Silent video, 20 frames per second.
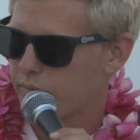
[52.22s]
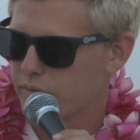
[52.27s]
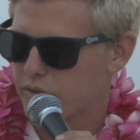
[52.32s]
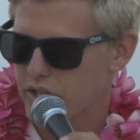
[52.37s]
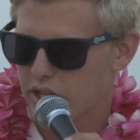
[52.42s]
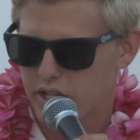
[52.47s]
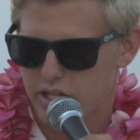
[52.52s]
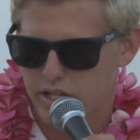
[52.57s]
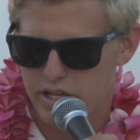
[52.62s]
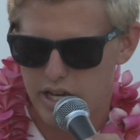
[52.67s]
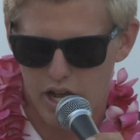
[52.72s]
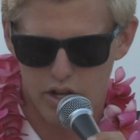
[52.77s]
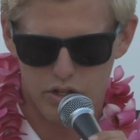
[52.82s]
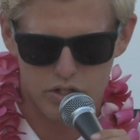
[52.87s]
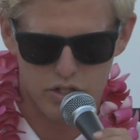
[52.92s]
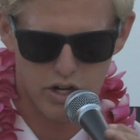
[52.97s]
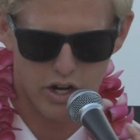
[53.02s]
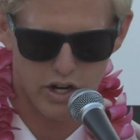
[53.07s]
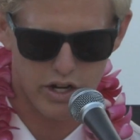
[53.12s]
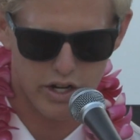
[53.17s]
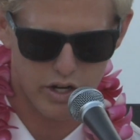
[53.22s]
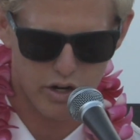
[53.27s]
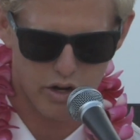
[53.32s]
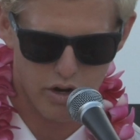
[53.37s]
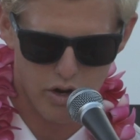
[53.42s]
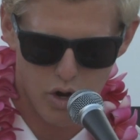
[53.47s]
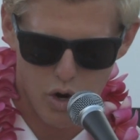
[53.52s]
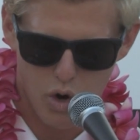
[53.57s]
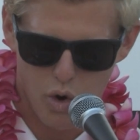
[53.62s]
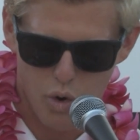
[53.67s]
who once a year
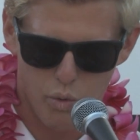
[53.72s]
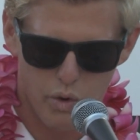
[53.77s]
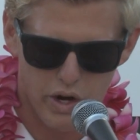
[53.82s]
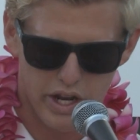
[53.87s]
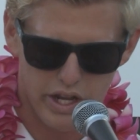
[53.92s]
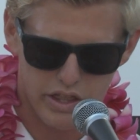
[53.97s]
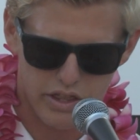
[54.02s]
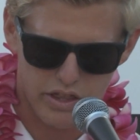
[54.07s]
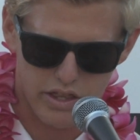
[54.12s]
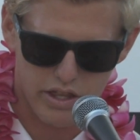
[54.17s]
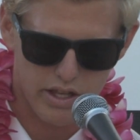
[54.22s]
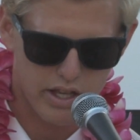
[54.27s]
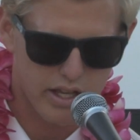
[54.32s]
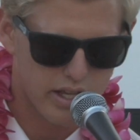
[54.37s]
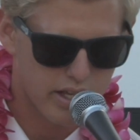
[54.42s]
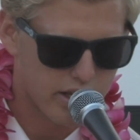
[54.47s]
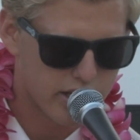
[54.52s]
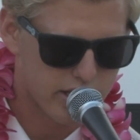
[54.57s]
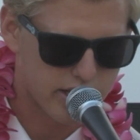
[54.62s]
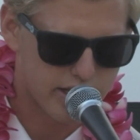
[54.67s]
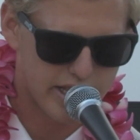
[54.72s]
don the dress up